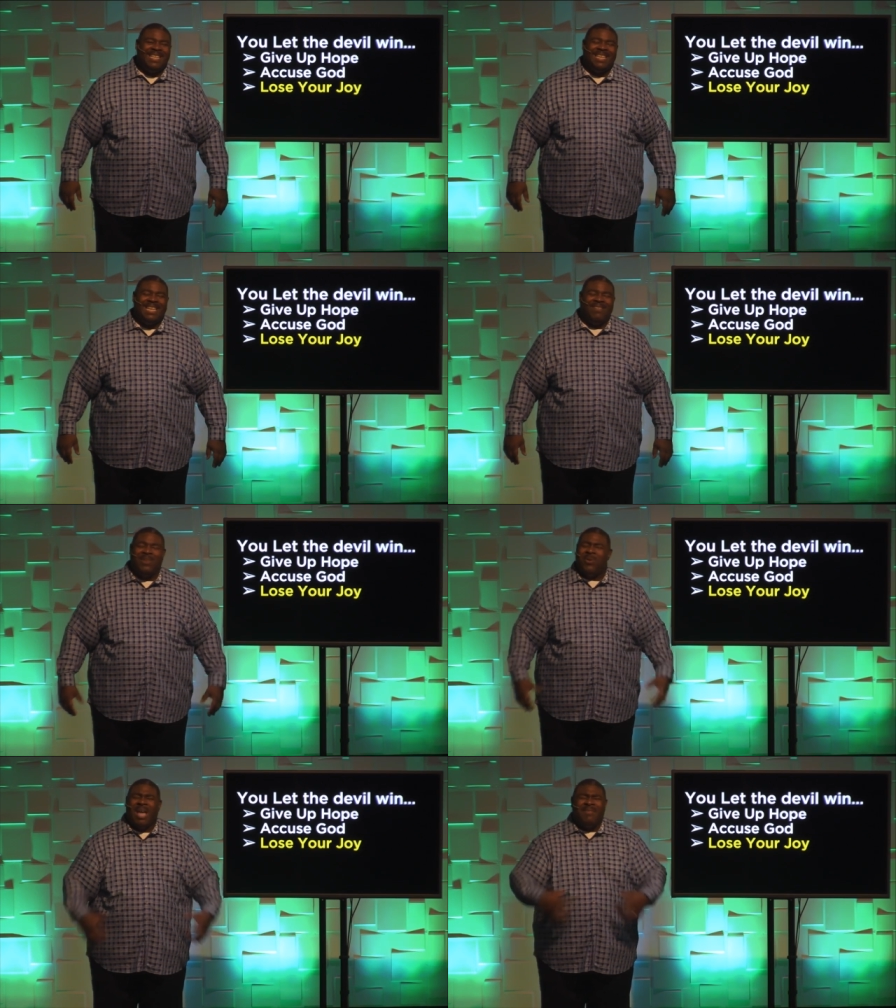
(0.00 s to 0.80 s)
if you
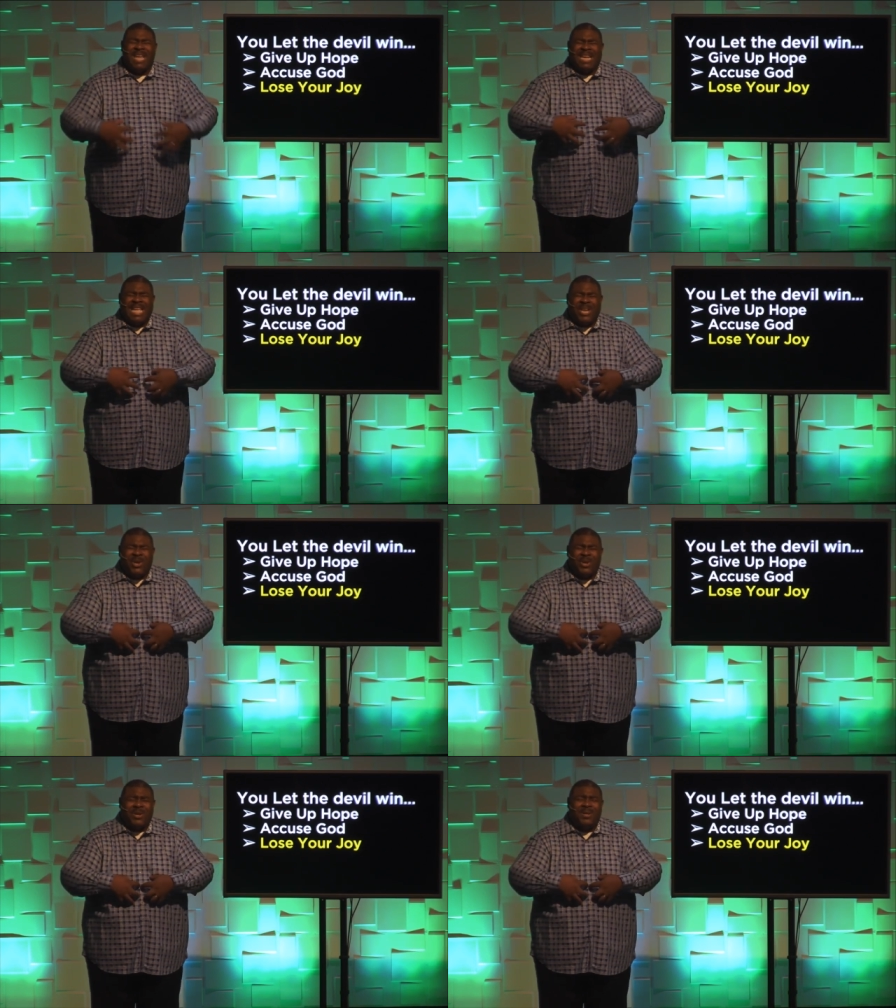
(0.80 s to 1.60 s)
don't have that
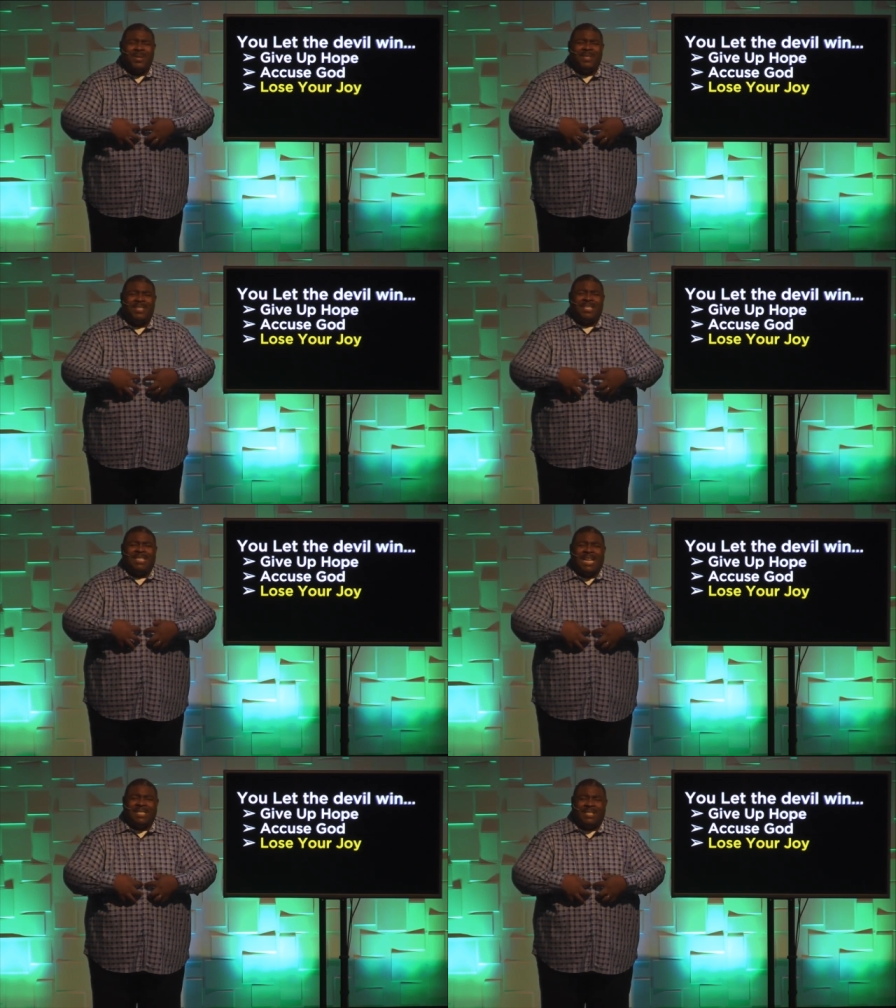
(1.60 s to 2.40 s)
inner
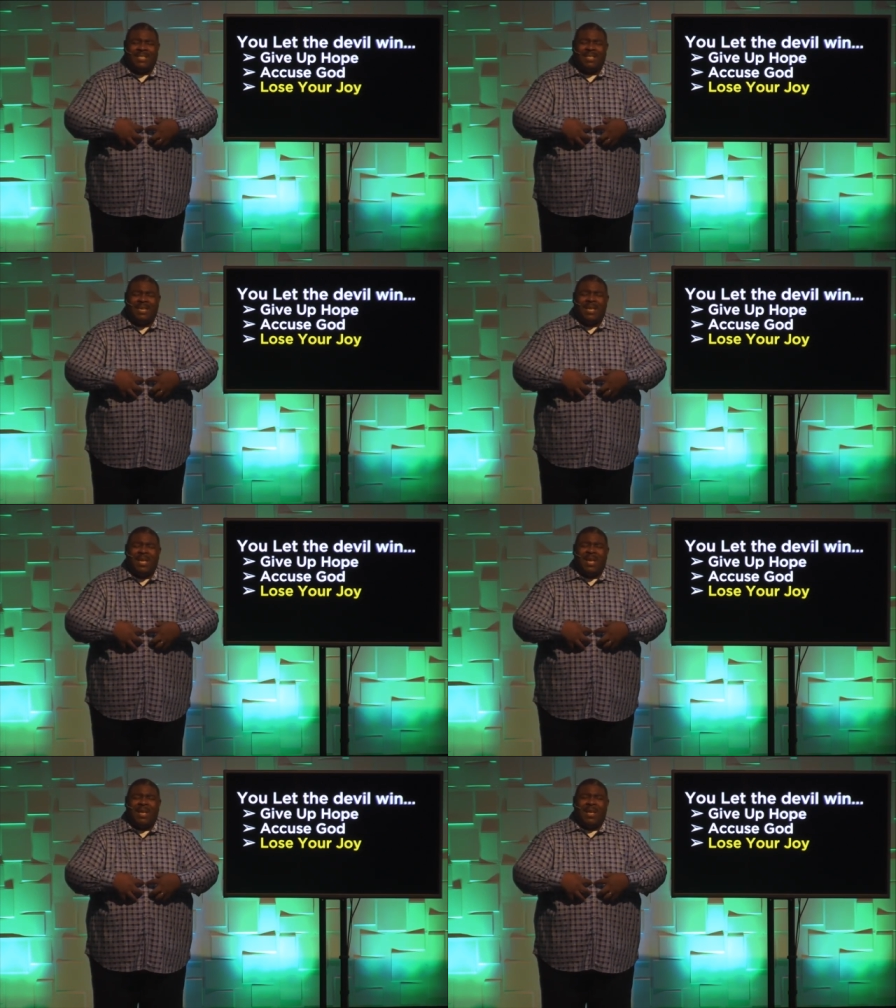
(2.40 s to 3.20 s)
sense
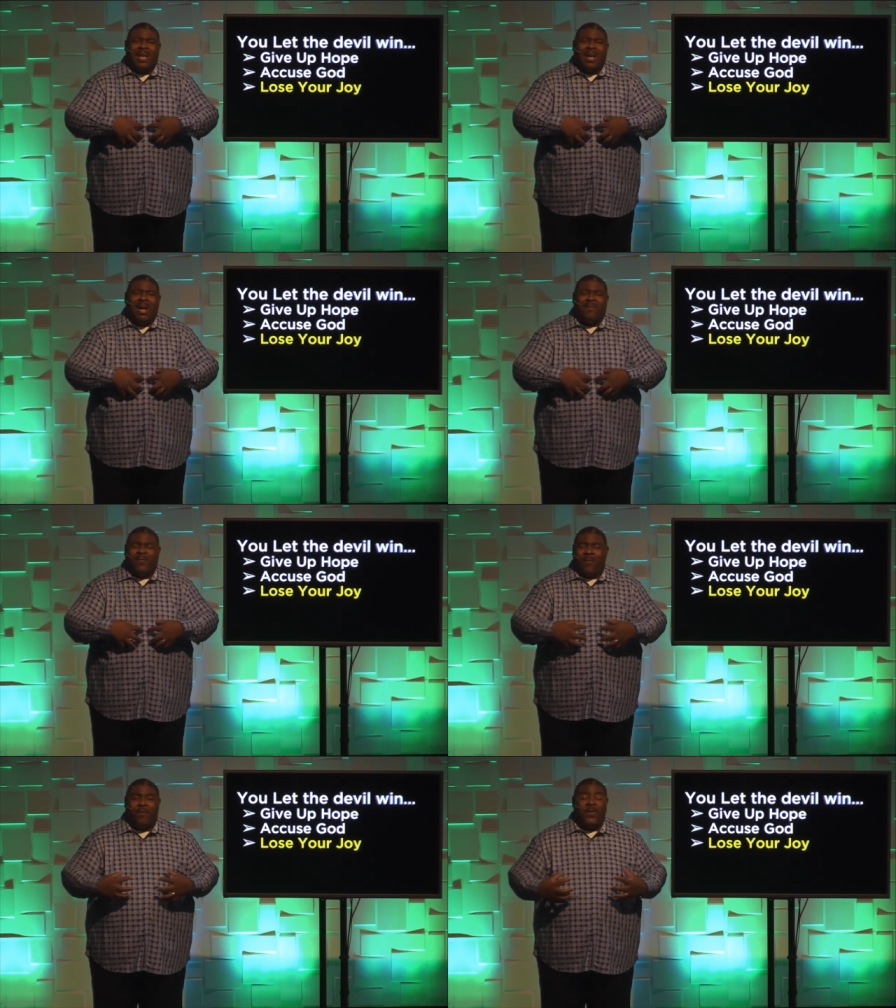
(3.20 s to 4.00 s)
of
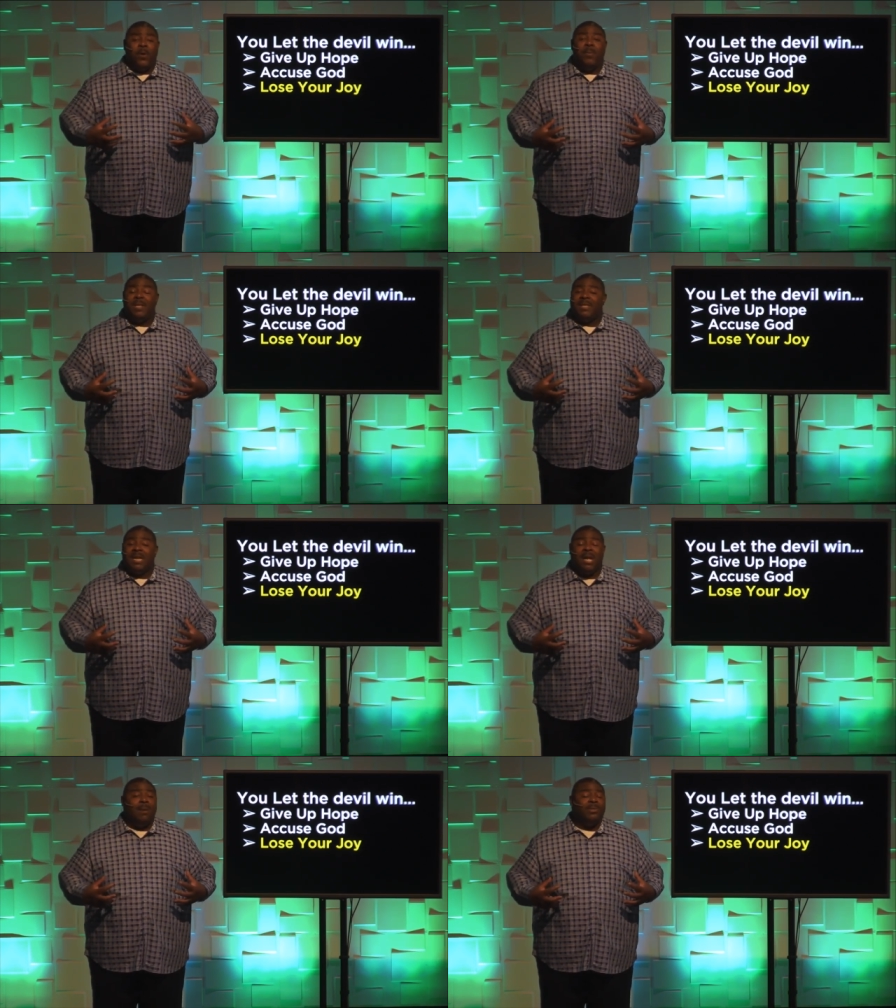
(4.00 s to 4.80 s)
fulfillment that
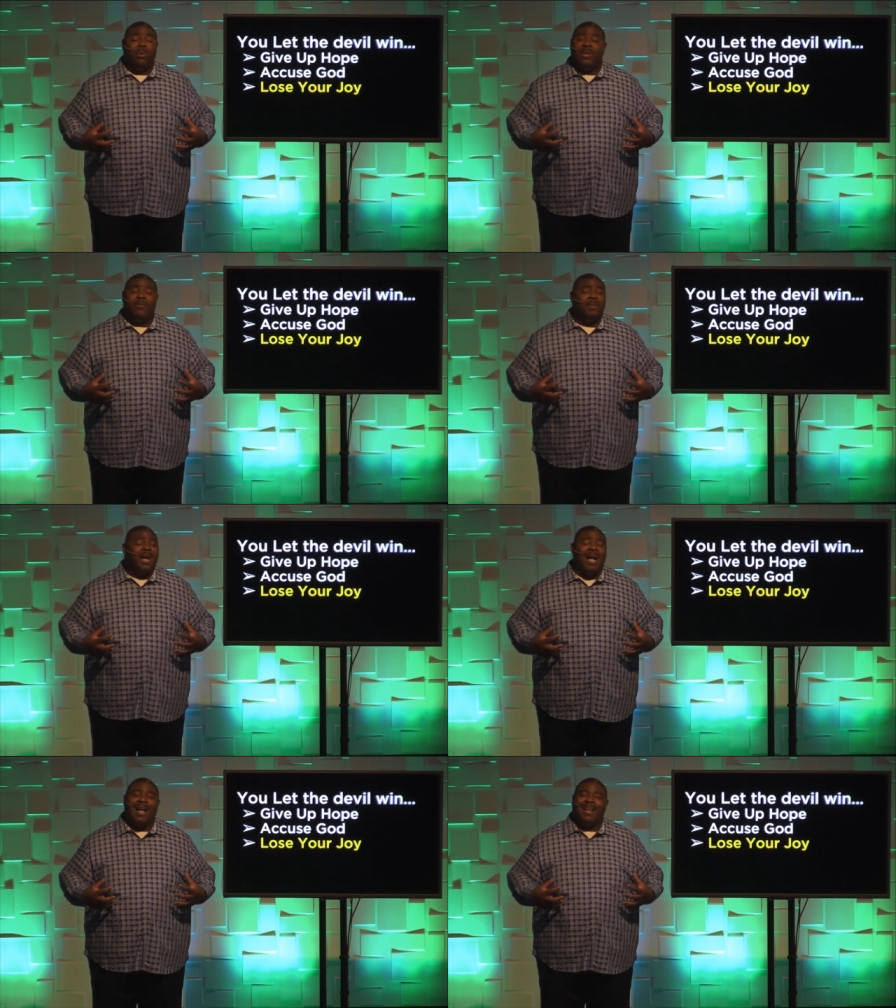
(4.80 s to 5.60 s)
comes only from
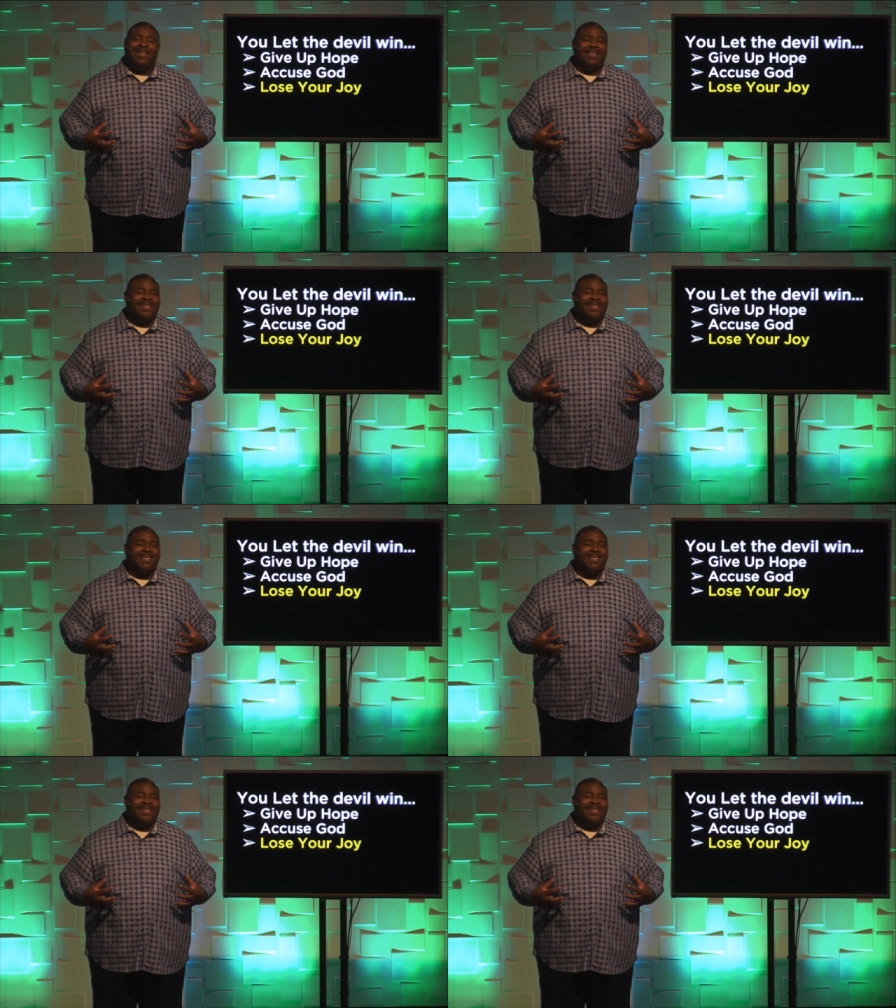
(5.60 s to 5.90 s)
God,